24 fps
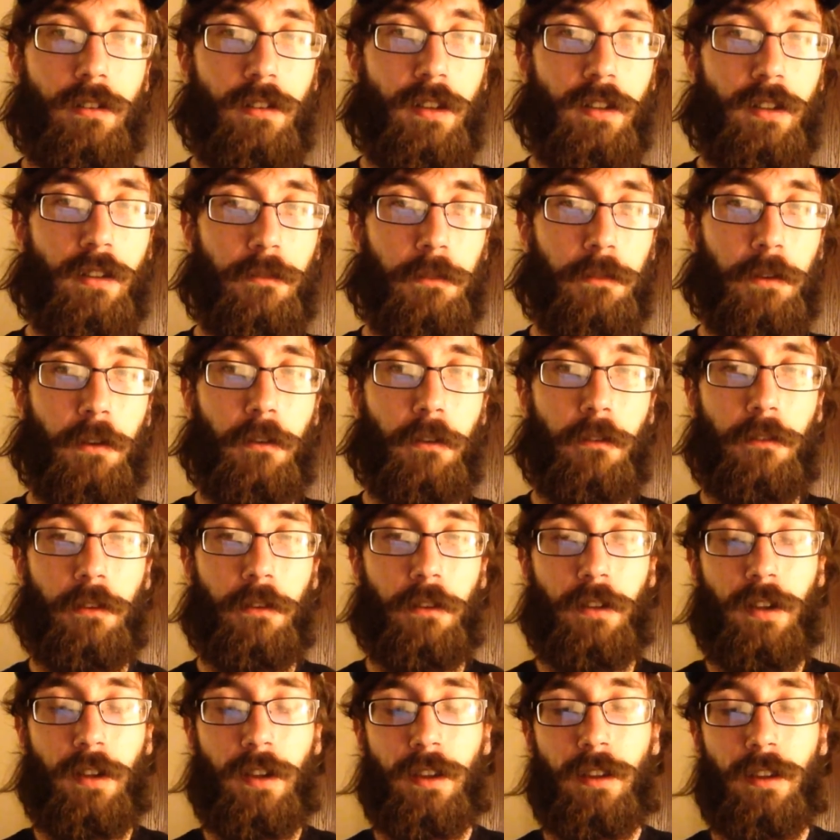Like the video if
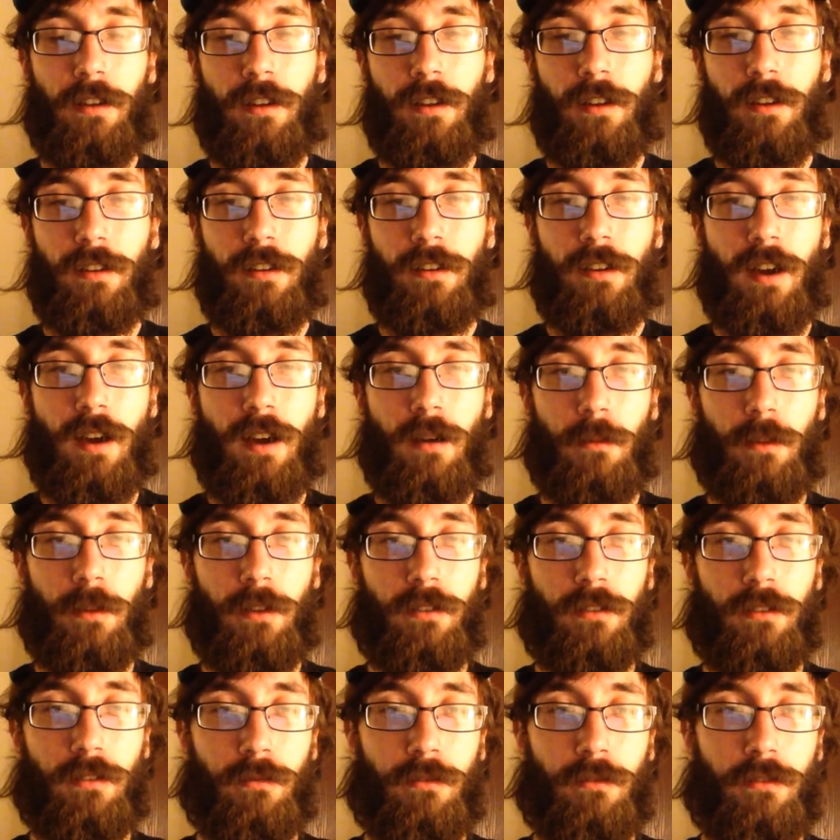you like it. Comment
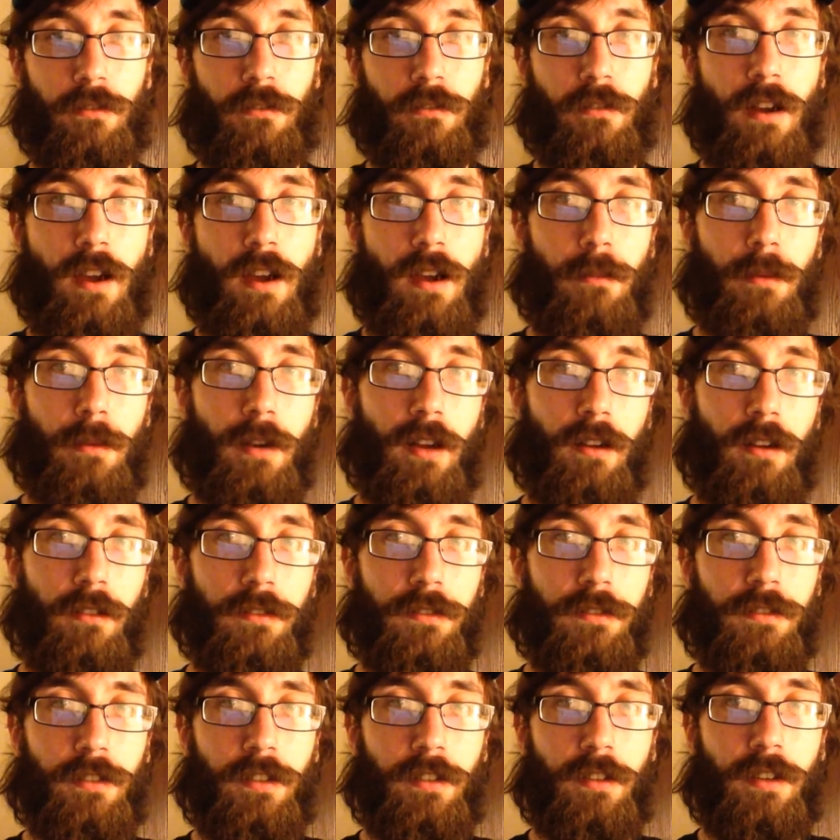and subscribe, and I'll
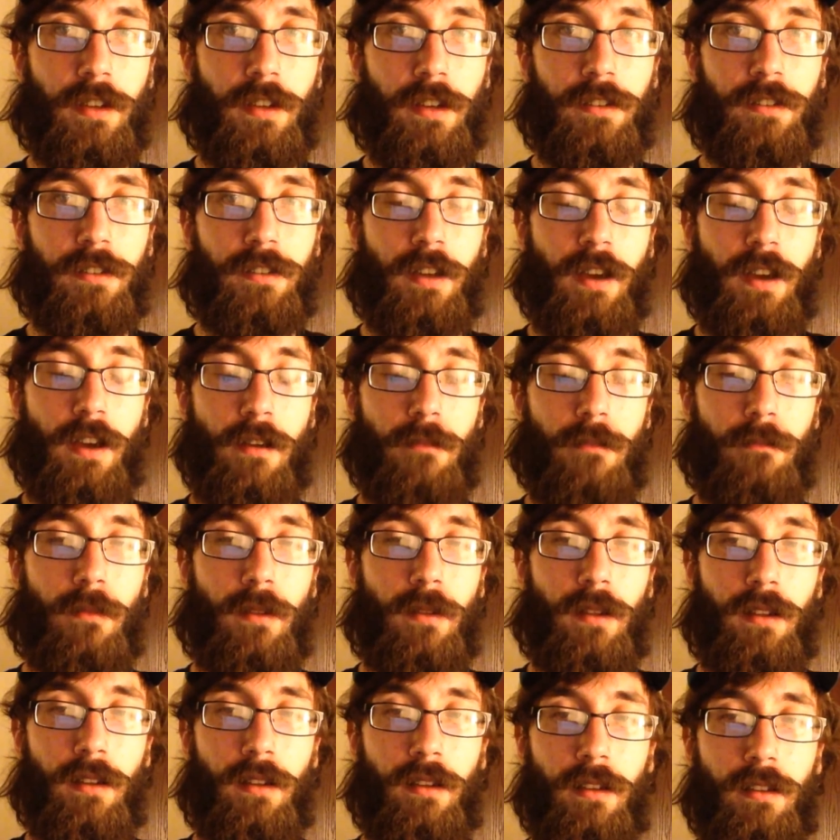see you next time.
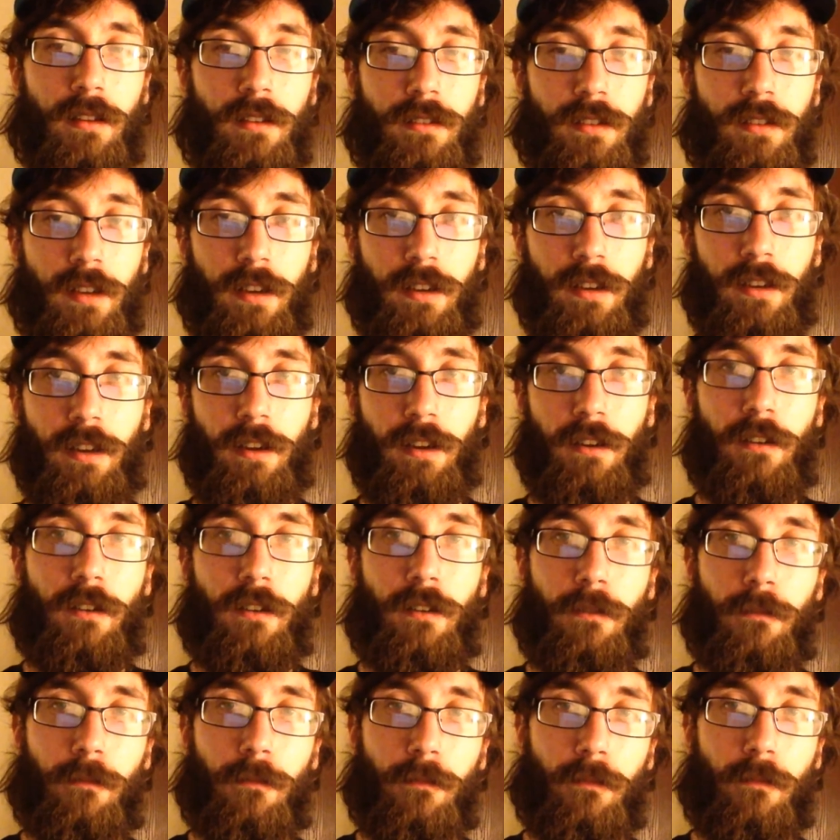Take care.